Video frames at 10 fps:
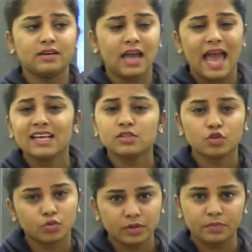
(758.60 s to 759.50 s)
as
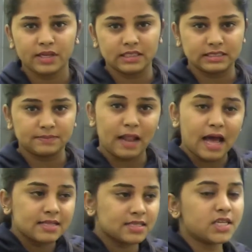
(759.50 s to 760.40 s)
human beings,
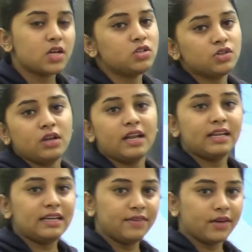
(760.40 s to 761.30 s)
plants are also
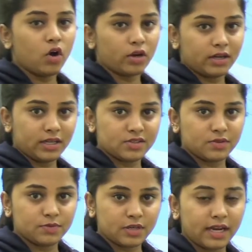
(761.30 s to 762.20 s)
living
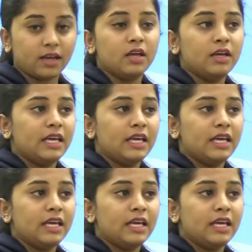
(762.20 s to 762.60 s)
organisms, right?